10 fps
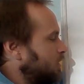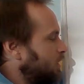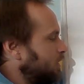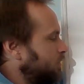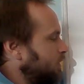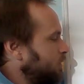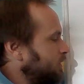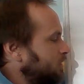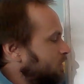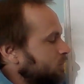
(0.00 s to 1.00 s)
All right, if I want to
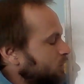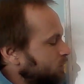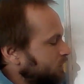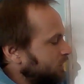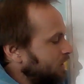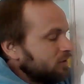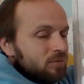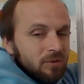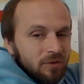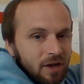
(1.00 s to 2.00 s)
get a little more precise
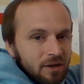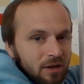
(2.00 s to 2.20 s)
with that,